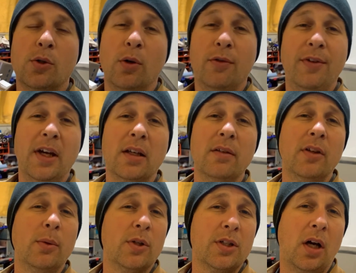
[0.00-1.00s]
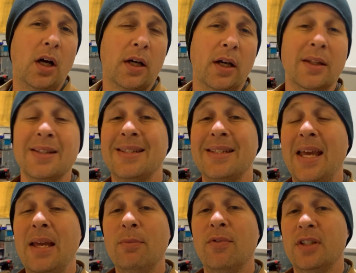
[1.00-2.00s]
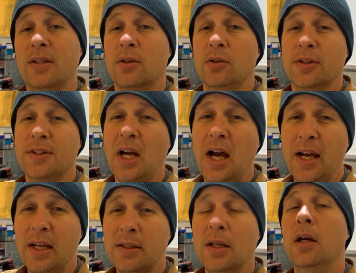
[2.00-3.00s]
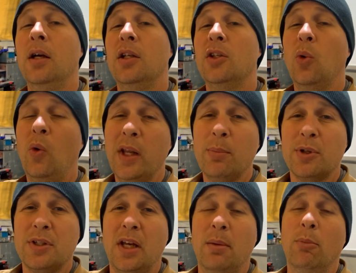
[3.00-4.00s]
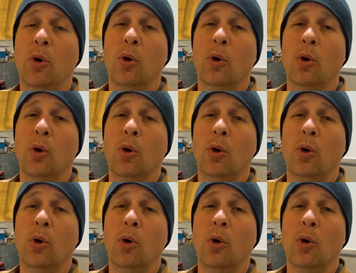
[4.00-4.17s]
effectively we're talking the same physical size, 20% more